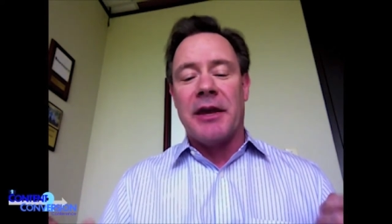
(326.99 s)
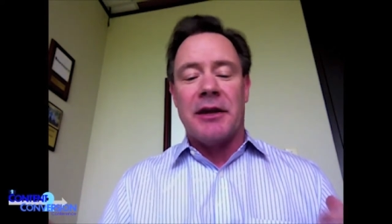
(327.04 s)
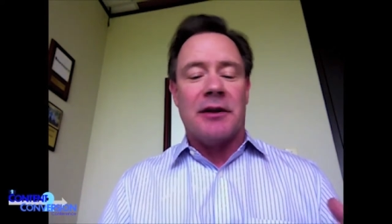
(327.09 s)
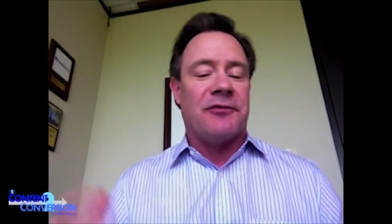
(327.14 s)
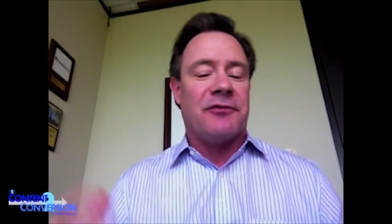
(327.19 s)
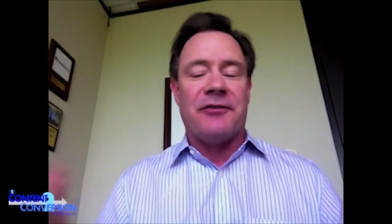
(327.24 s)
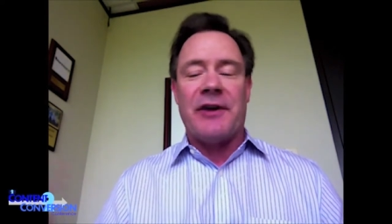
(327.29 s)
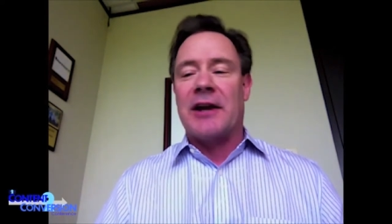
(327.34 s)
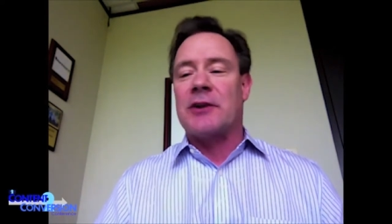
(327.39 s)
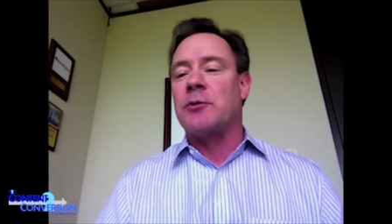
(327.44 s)

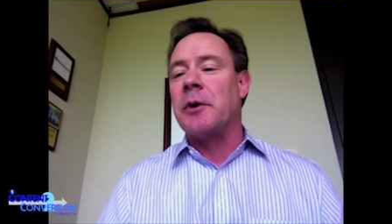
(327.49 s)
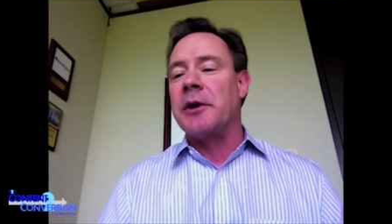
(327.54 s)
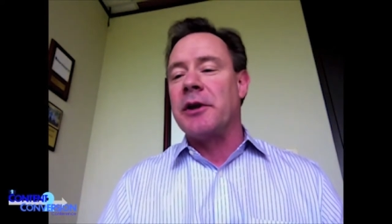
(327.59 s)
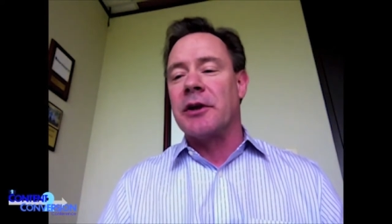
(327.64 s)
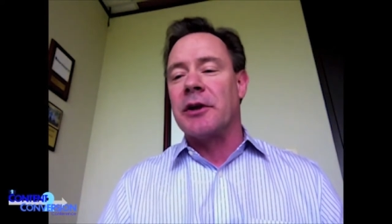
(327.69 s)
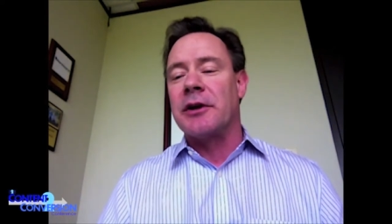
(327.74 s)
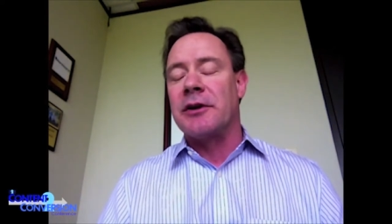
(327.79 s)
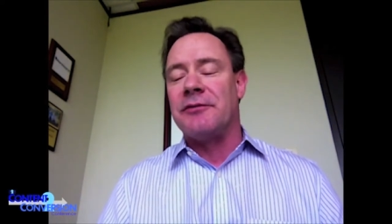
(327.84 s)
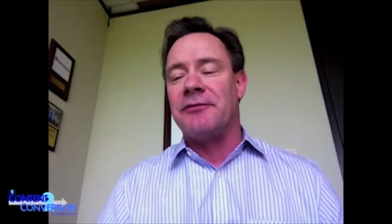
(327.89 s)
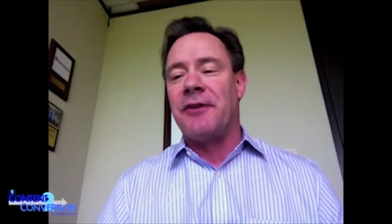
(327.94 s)
um, in
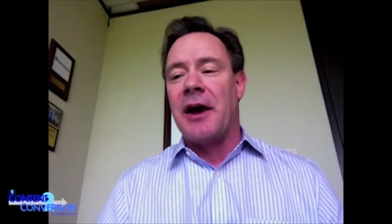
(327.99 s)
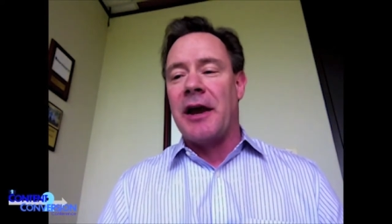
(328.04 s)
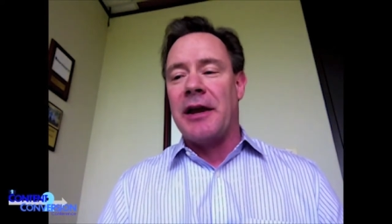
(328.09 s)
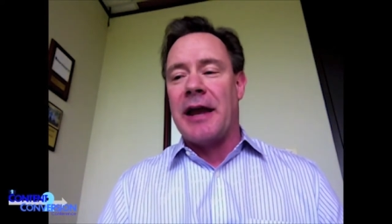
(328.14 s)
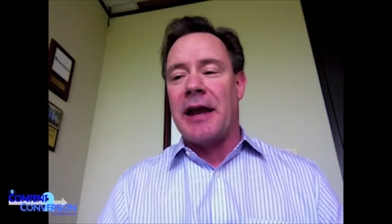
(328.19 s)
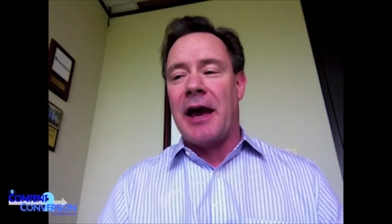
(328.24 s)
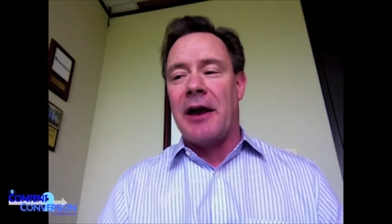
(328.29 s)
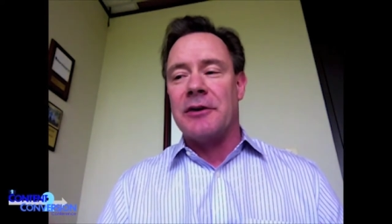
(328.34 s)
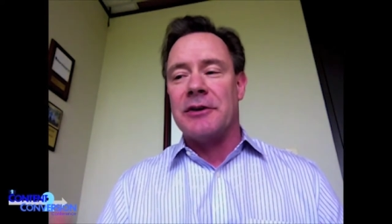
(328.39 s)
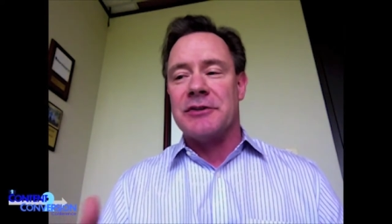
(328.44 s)
effect, what you're
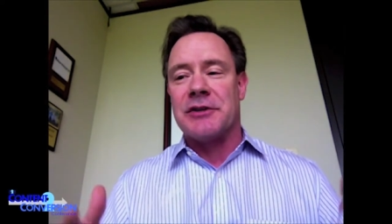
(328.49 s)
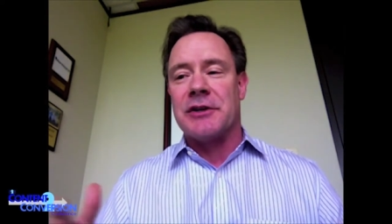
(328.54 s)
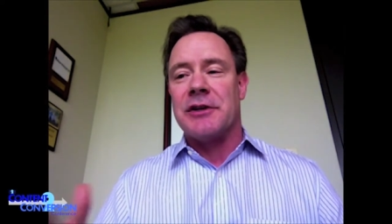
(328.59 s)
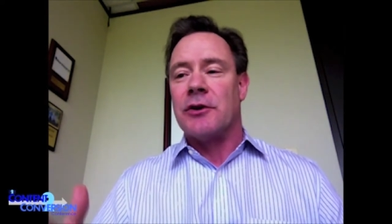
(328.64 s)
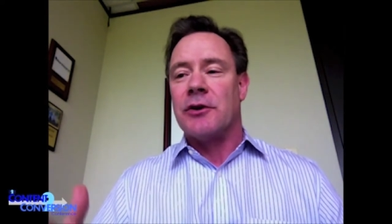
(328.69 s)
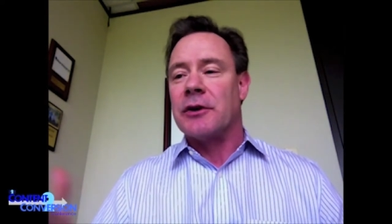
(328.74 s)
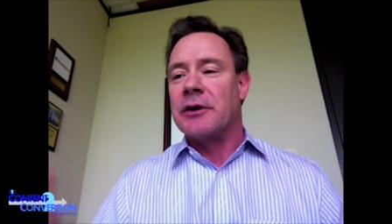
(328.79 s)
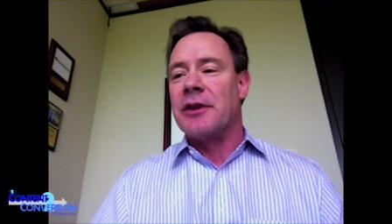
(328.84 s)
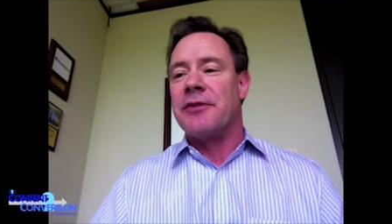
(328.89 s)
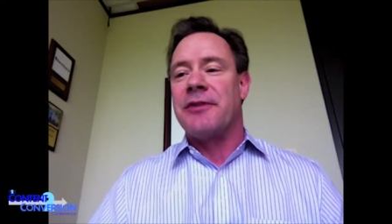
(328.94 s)
going to find
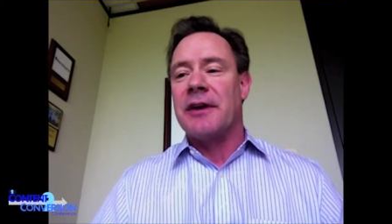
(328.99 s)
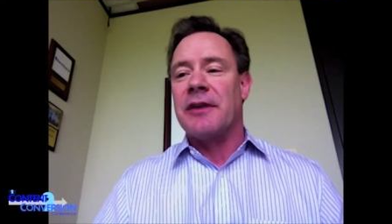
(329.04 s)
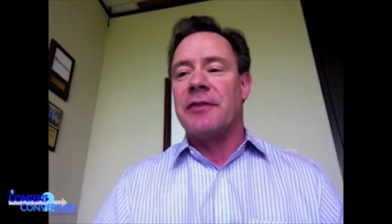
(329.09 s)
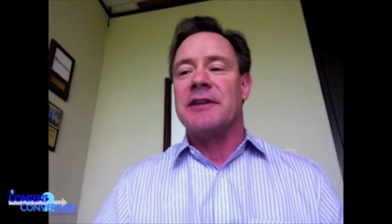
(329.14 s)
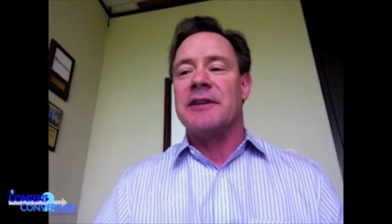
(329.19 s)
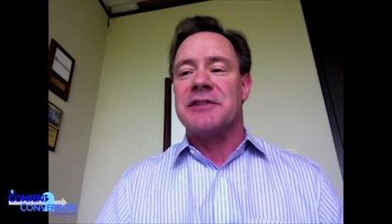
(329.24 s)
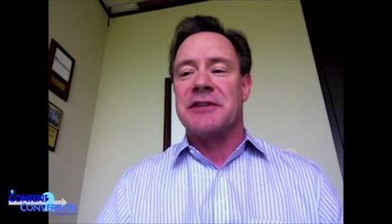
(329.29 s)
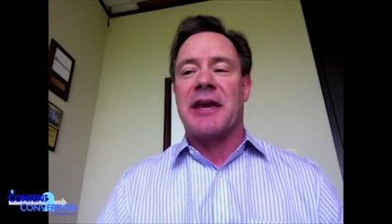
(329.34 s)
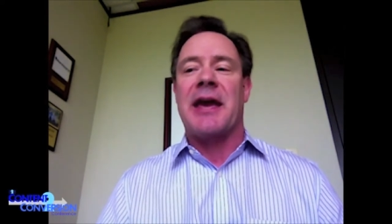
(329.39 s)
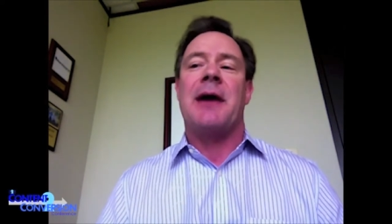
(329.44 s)
out is that you're
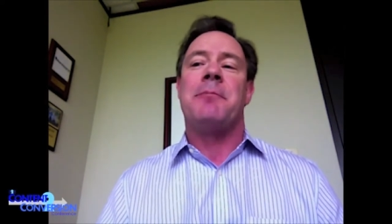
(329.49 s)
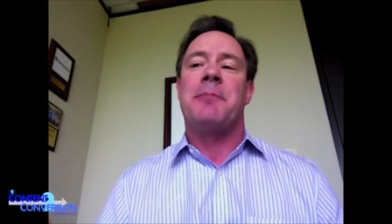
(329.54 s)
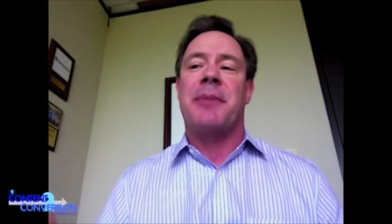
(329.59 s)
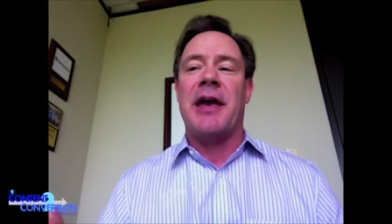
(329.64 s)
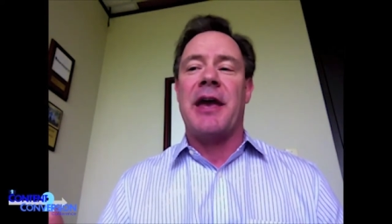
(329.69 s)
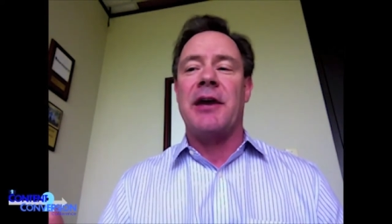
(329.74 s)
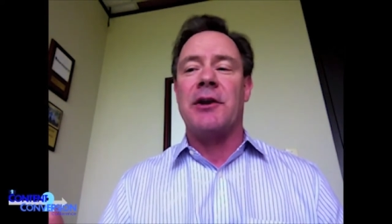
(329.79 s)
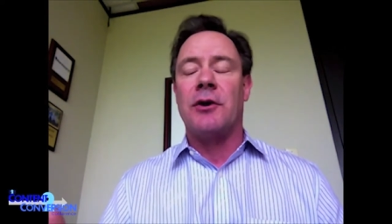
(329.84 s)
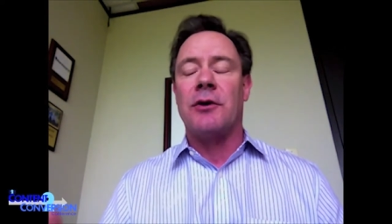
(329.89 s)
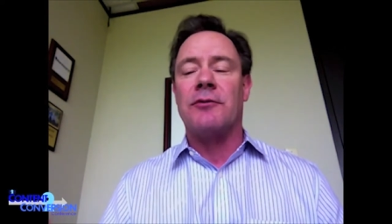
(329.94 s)
going to think this
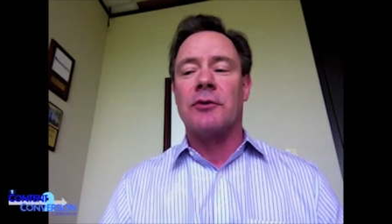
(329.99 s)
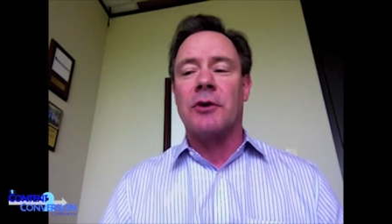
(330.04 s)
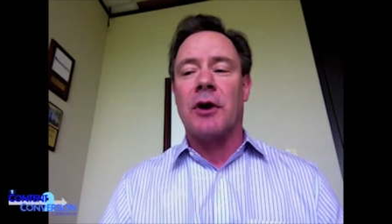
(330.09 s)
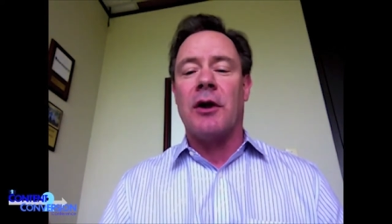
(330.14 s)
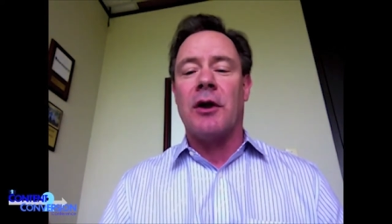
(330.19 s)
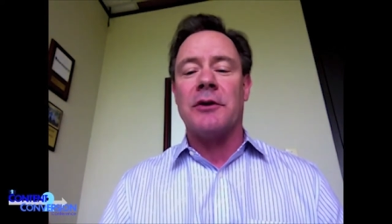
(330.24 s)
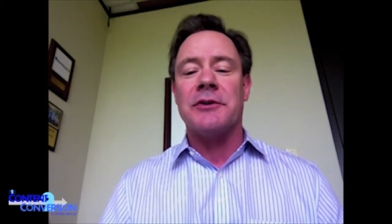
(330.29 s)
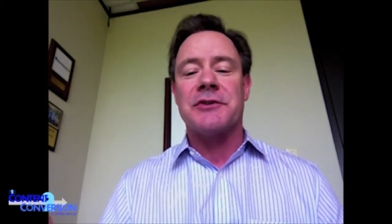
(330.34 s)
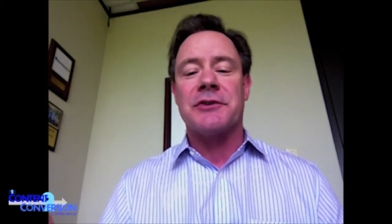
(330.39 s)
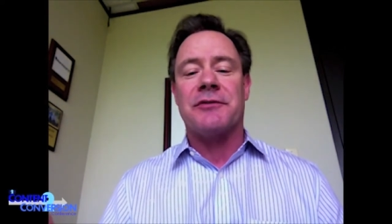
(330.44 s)

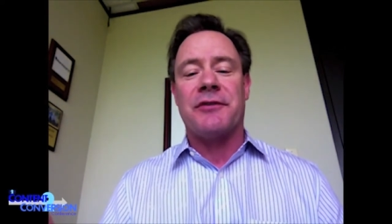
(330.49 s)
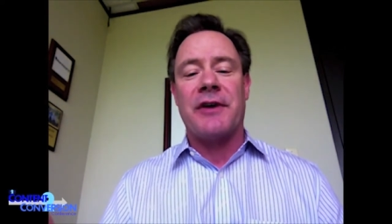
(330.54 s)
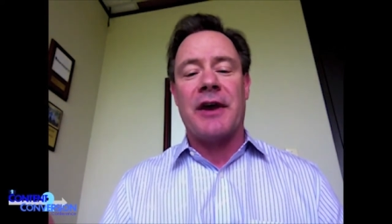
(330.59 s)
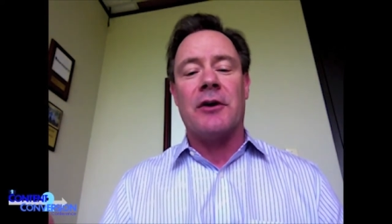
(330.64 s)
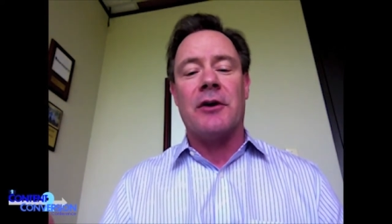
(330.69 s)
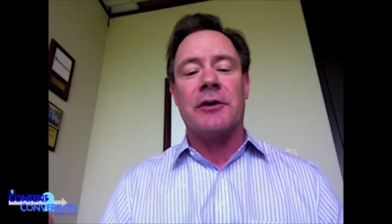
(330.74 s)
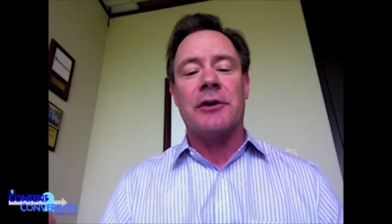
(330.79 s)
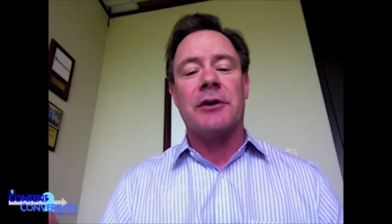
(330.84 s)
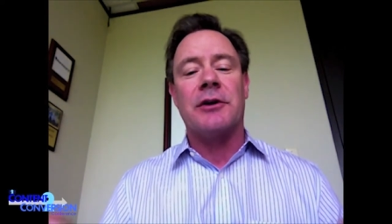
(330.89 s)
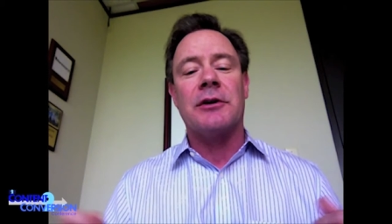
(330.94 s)
campaign overall
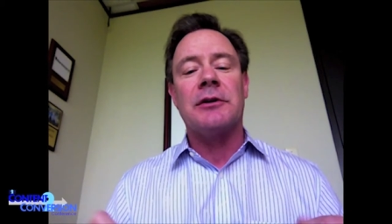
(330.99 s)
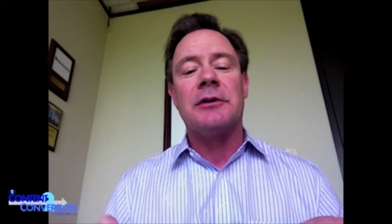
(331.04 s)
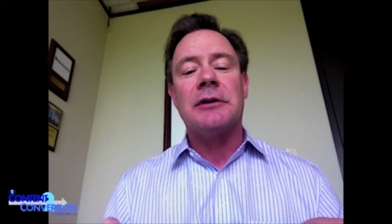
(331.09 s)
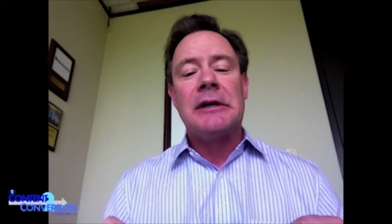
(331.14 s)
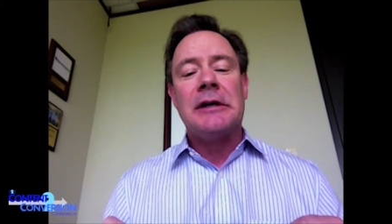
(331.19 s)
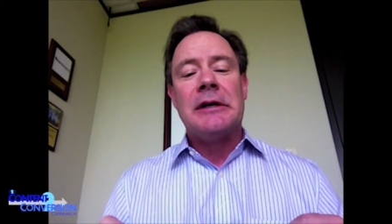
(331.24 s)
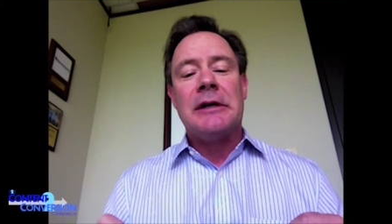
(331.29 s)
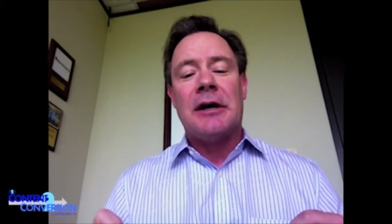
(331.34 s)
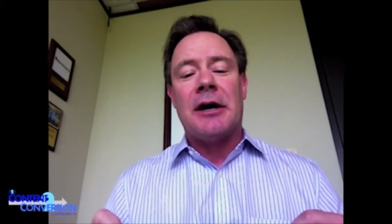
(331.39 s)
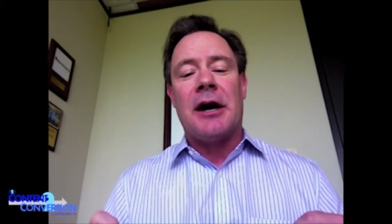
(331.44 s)
is a
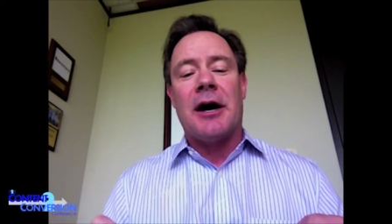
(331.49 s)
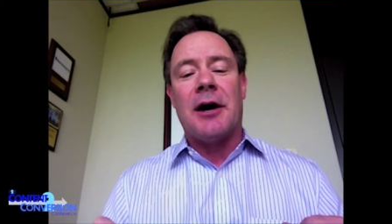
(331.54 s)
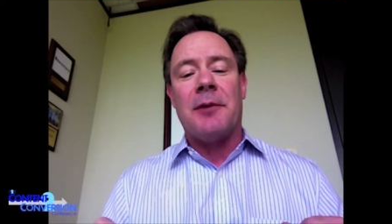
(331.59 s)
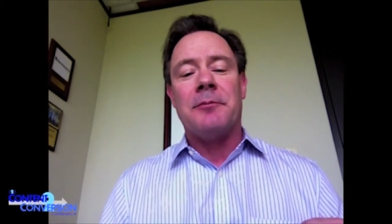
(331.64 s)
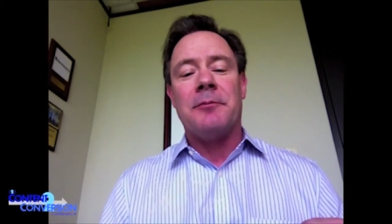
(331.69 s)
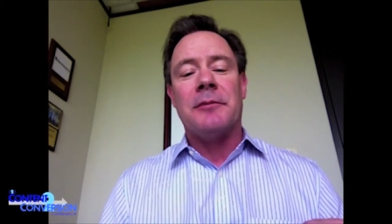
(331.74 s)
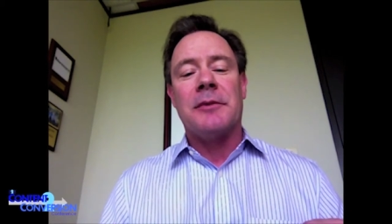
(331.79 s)
failure.